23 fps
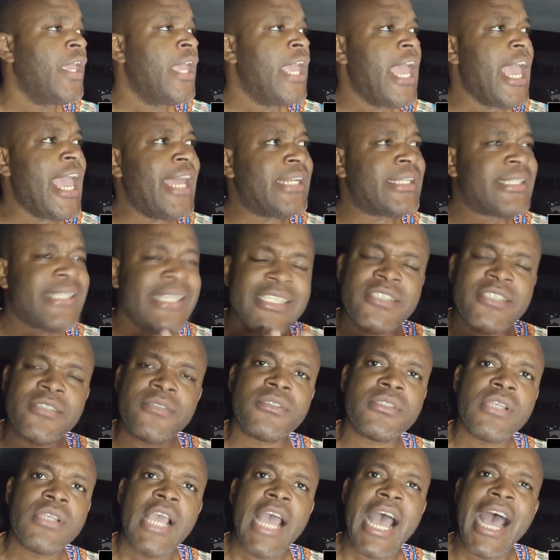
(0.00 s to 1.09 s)
And
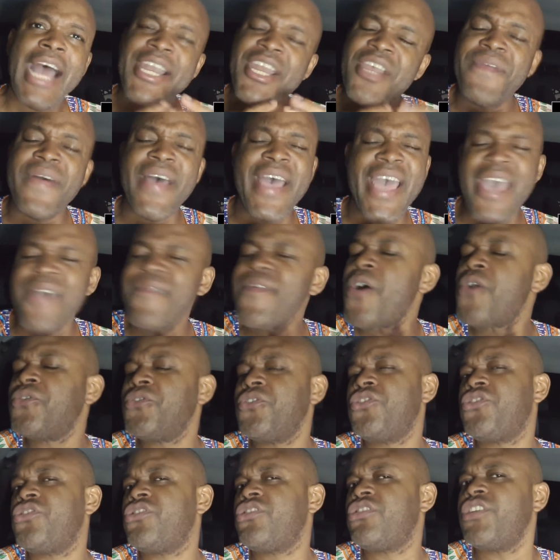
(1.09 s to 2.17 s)
this, I never ever
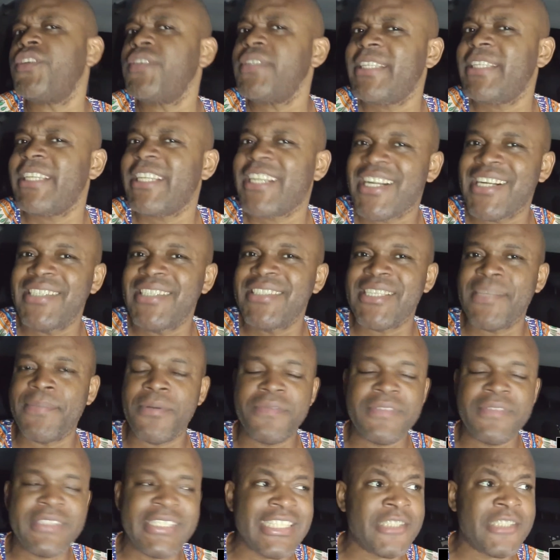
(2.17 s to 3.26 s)
understood the concept
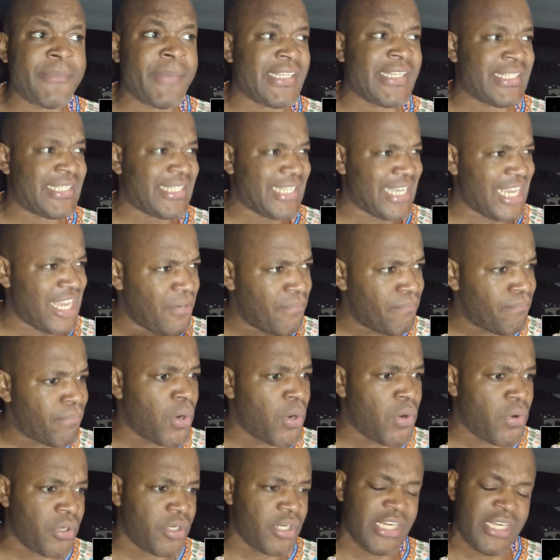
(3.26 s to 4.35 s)
of this, but it's
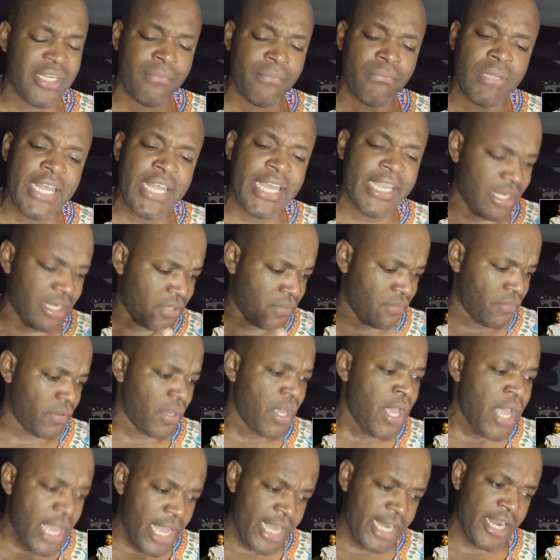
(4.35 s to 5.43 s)
inborn in the black and
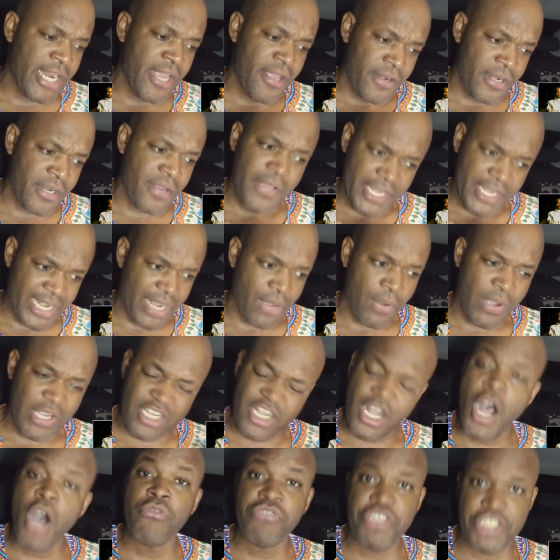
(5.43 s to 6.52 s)
in our
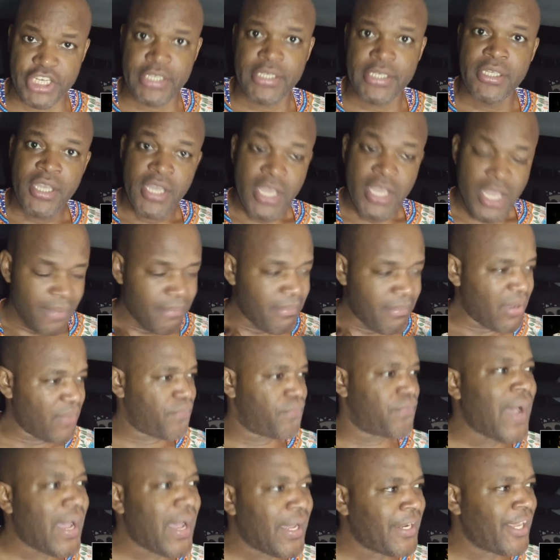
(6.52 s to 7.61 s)
culture. My
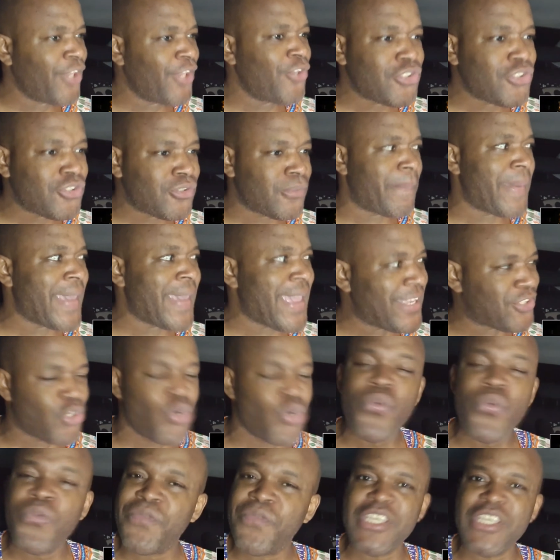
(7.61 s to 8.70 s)
father used to pay
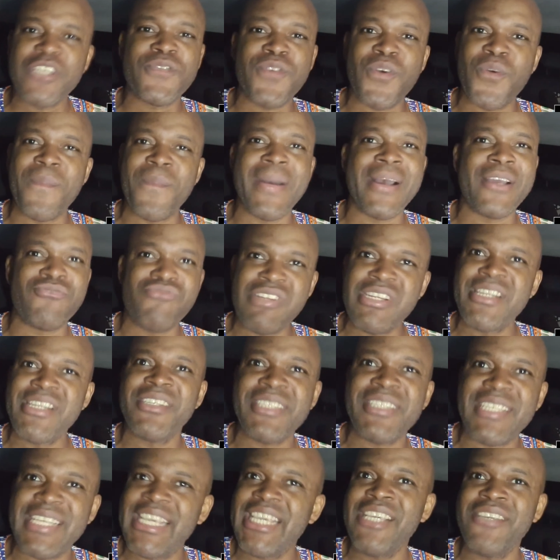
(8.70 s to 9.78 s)
school fees for my
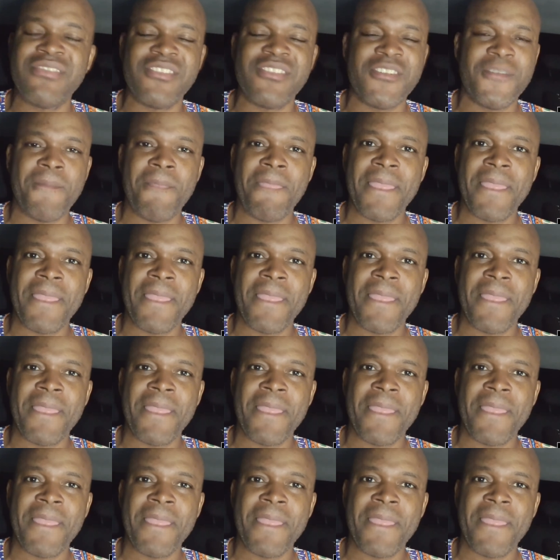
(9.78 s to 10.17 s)
relatives,